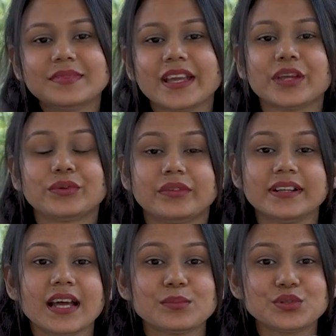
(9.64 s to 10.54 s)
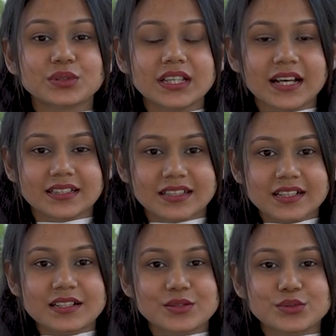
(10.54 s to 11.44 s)
Hey everyone, I'm Jyoti
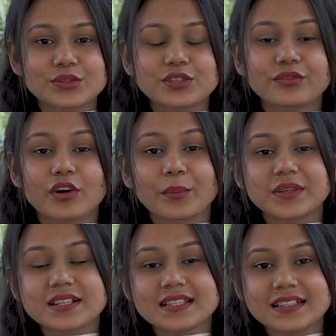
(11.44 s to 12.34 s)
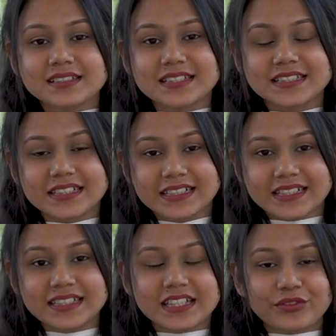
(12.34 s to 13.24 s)
Akhtar, student of Computer Science and
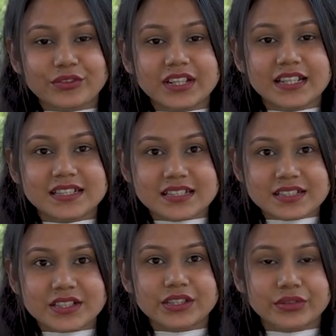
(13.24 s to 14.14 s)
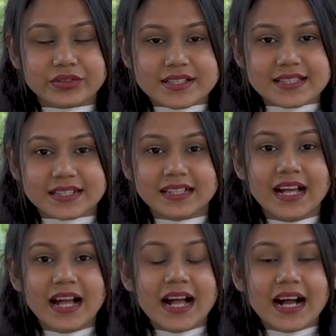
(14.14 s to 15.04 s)
Engineering, Daffodil International University.
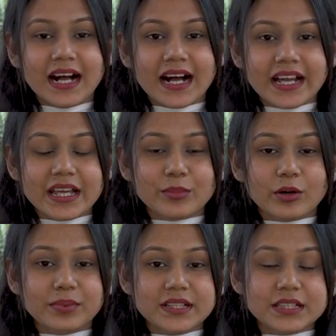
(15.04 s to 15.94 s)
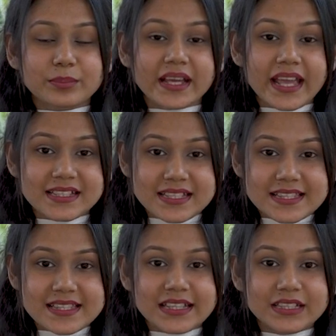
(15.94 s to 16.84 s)
I have completed my
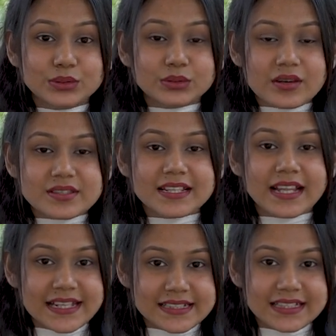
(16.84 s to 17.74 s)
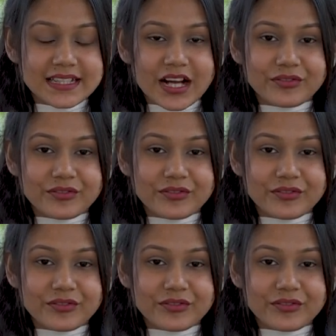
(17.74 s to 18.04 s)
HSC in 2019.